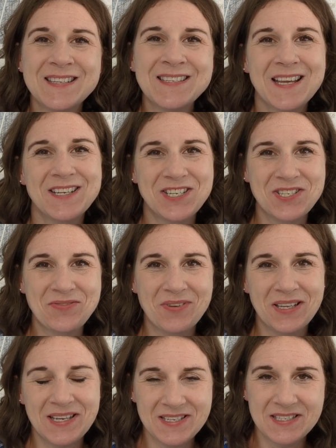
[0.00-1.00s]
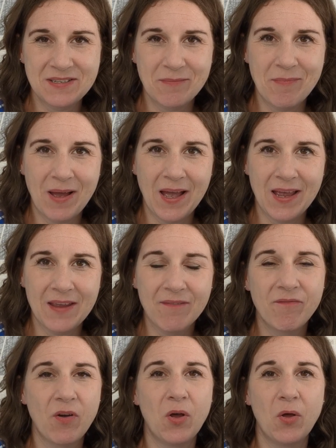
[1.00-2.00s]
Since I just released
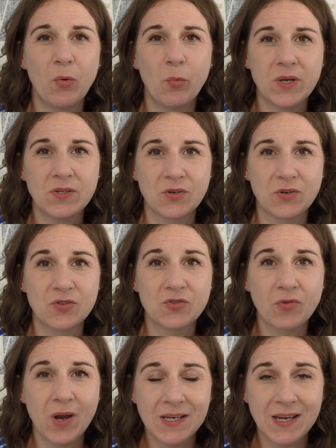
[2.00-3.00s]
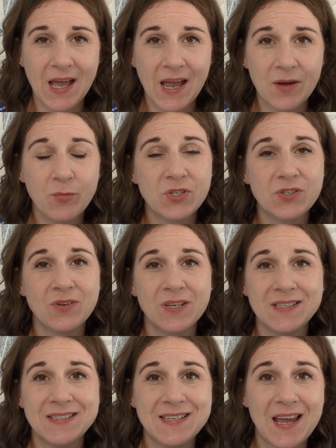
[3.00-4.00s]
my fall/winter trend guide, which
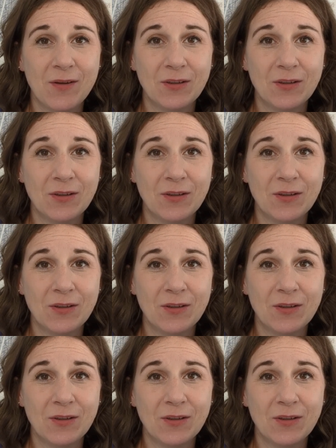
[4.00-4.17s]
you can